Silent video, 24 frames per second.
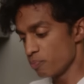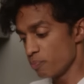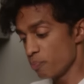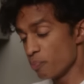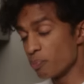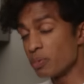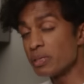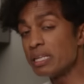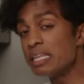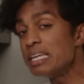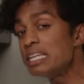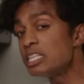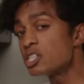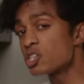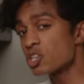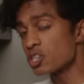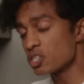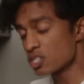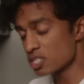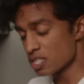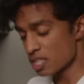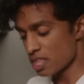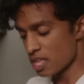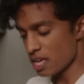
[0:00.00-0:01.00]

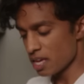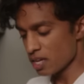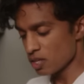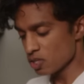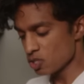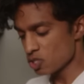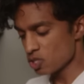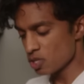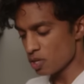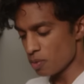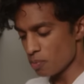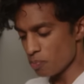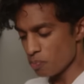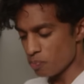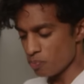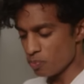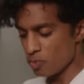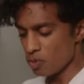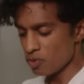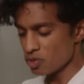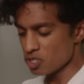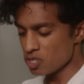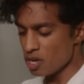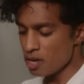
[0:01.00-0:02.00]
bleaches things.
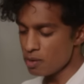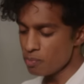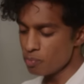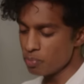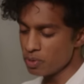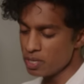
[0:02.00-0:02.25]
The sun